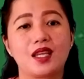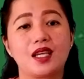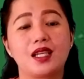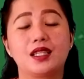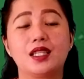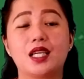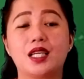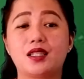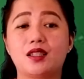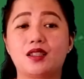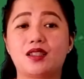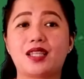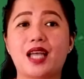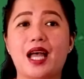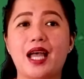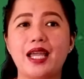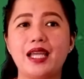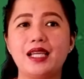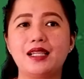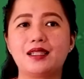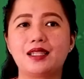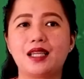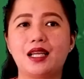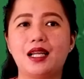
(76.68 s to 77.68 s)
the
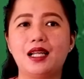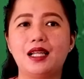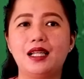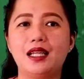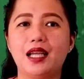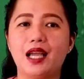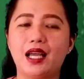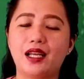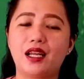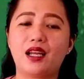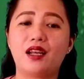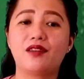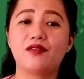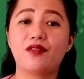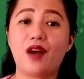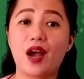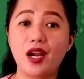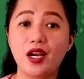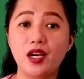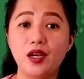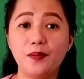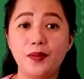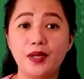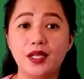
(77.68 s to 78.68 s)
societal and
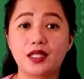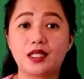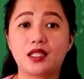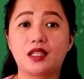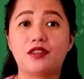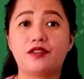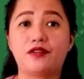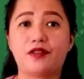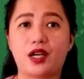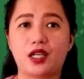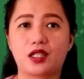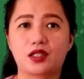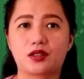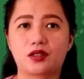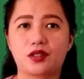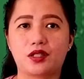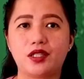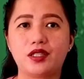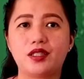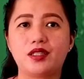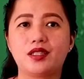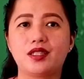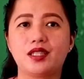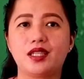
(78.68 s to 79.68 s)
environmental
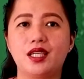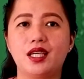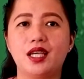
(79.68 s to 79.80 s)
factors